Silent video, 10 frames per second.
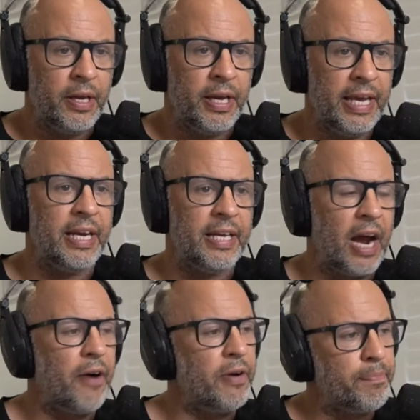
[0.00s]
Ian
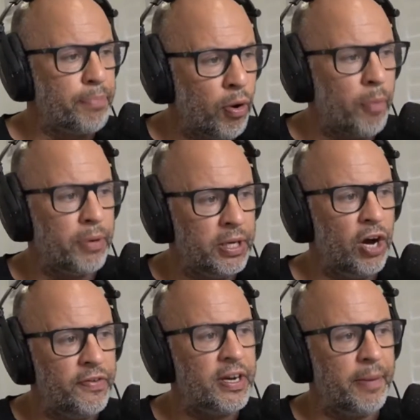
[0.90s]
Gary properly
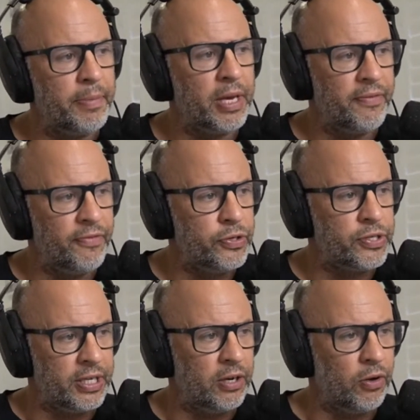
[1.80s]
overcoming
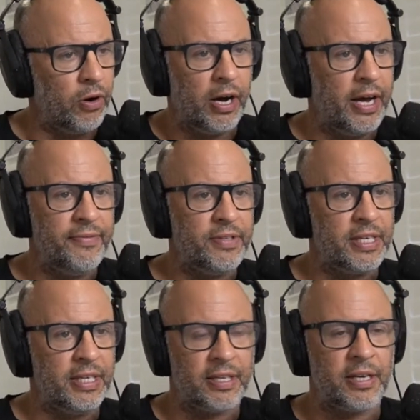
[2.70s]
adversity a lot. I haven't
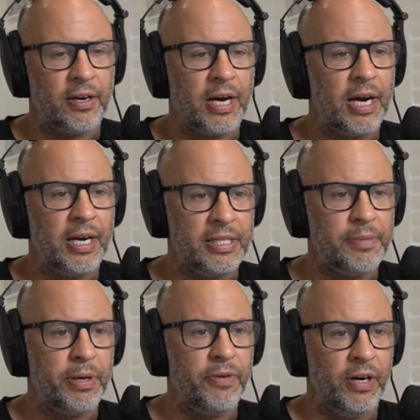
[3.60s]
seen that, so I can't. He's a
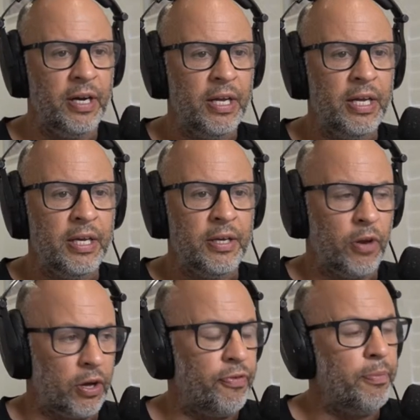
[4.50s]
bit of a,
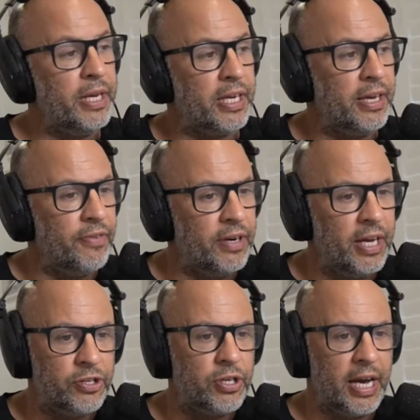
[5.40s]
like, for me to give an
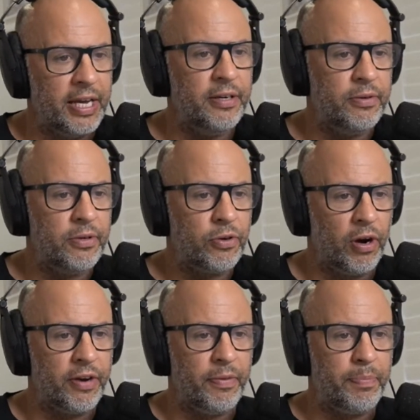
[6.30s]
educated
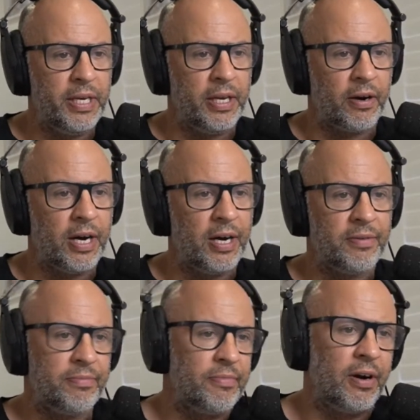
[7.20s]
kind of opinion, I
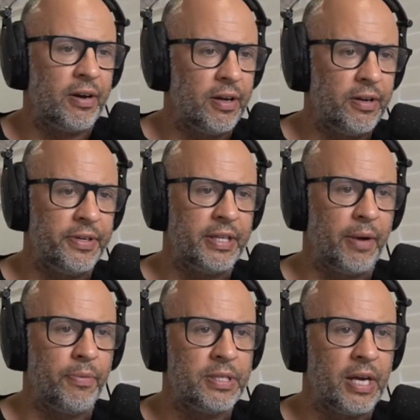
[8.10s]
can't.
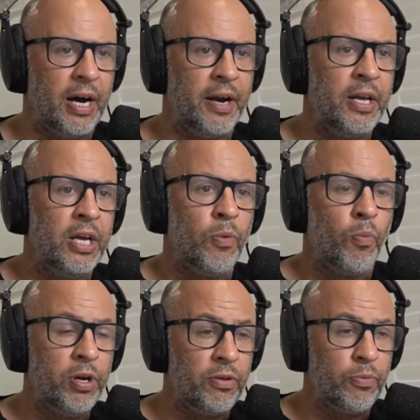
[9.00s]
That one's hard.
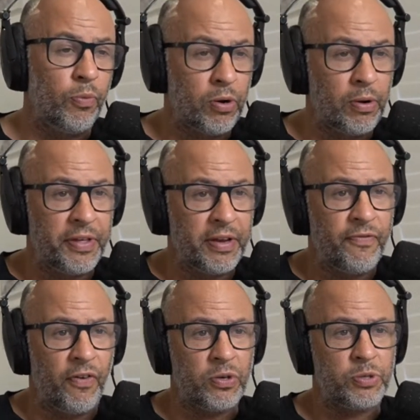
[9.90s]
What do I think
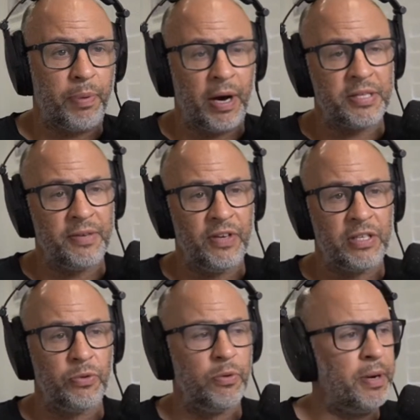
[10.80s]
Volk's path to
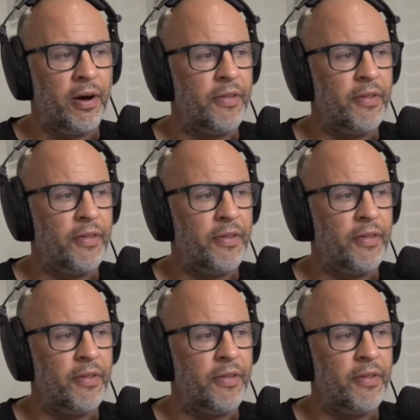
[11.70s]
victory will be?